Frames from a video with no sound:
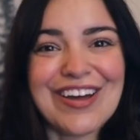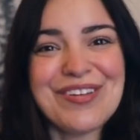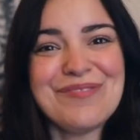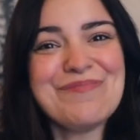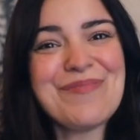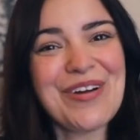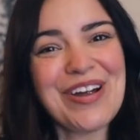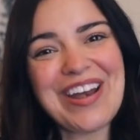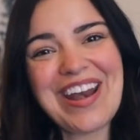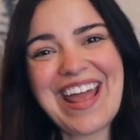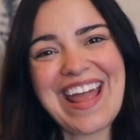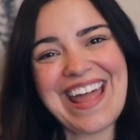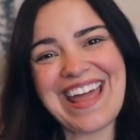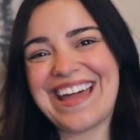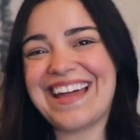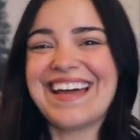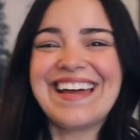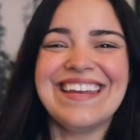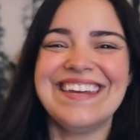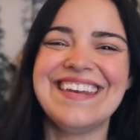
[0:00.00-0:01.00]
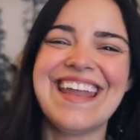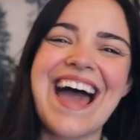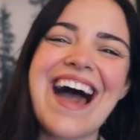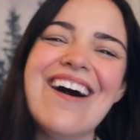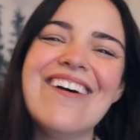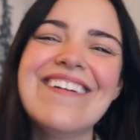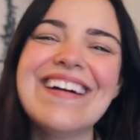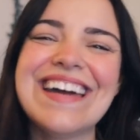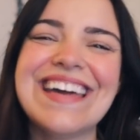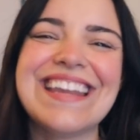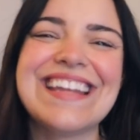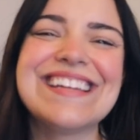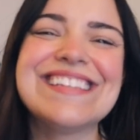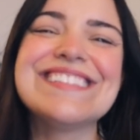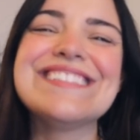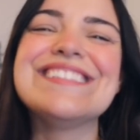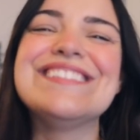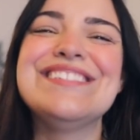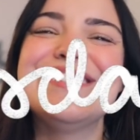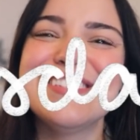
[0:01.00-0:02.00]
Good morning! Now it
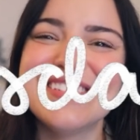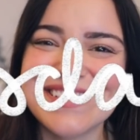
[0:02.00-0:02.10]
is